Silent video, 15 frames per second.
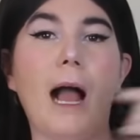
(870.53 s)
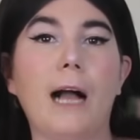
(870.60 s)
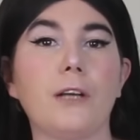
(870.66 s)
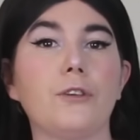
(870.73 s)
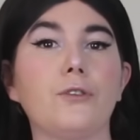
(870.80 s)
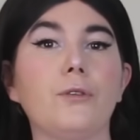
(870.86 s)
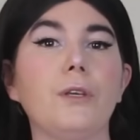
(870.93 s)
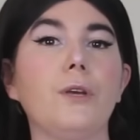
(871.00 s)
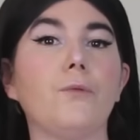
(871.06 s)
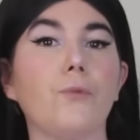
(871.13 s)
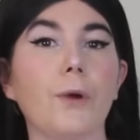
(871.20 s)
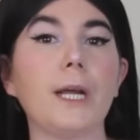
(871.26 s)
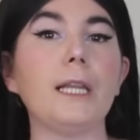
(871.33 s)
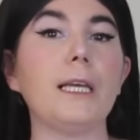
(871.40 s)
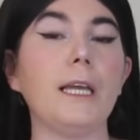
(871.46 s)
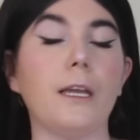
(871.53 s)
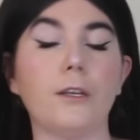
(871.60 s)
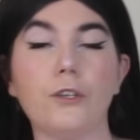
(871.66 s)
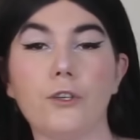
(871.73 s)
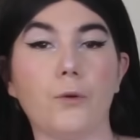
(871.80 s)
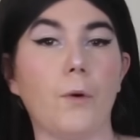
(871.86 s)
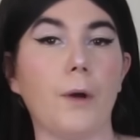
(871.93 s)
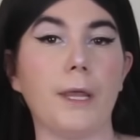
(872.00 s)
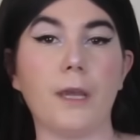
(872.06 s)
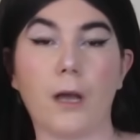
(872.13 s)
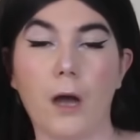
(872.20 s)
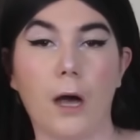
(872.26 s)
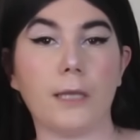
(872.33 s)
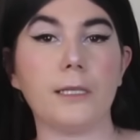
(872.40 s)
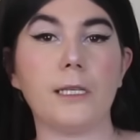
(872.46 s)
actually really enjoy the
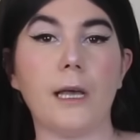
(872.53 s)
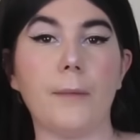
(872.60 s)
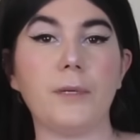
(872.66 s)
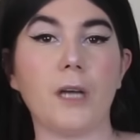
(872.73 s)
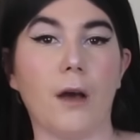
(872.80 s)
concept